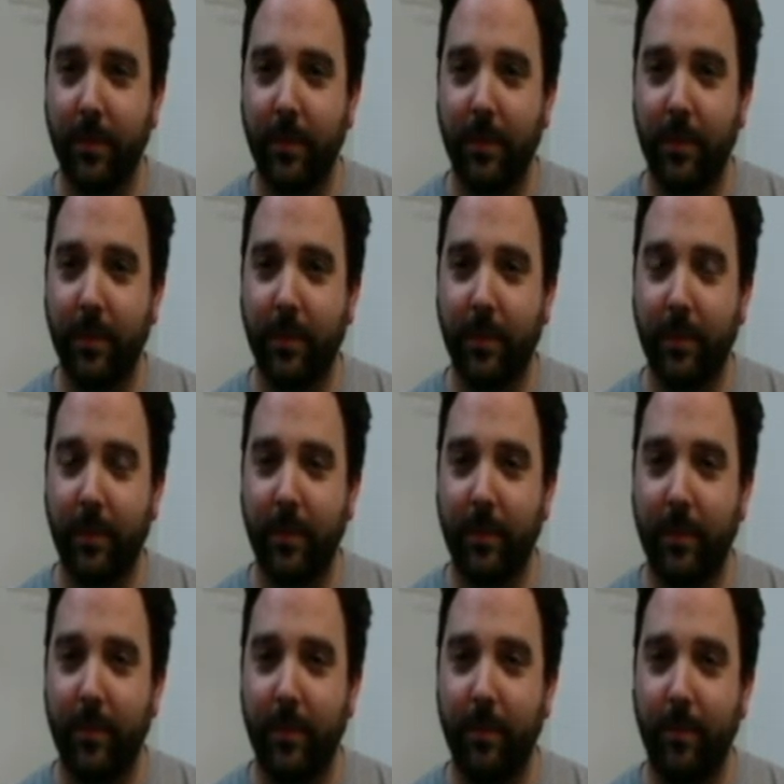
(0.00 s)

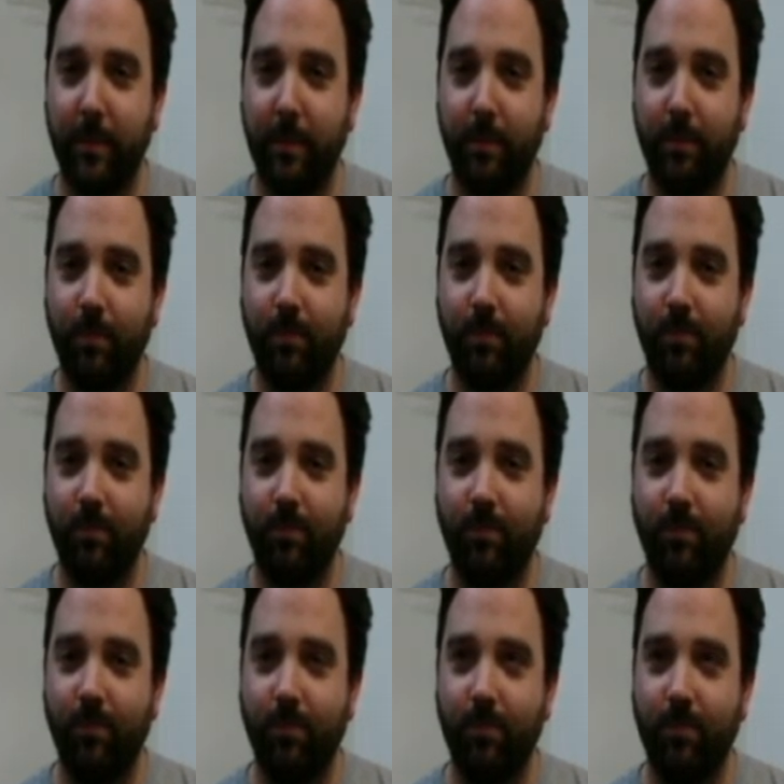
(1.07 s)

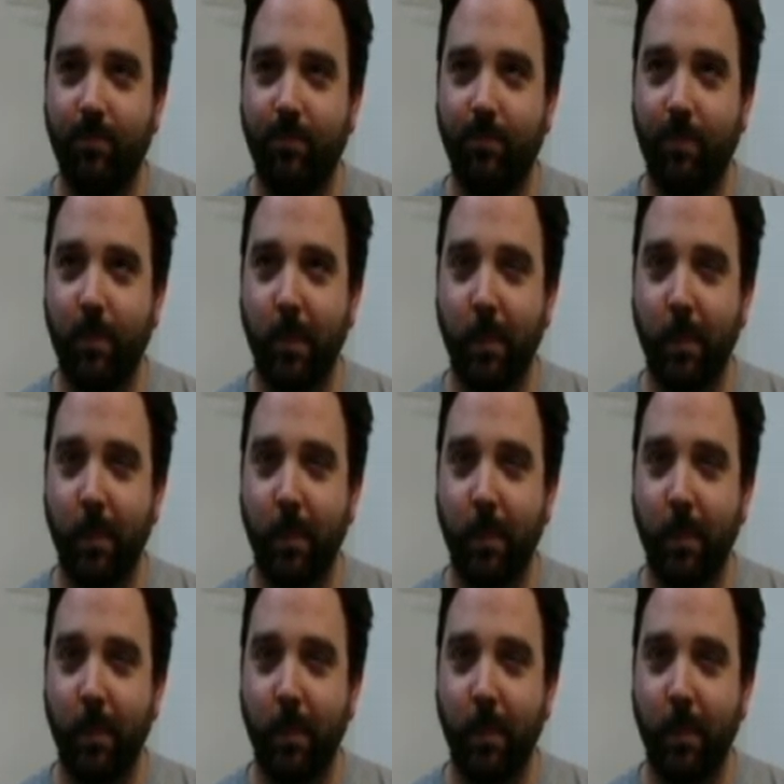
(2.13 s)
The person shown says nothing.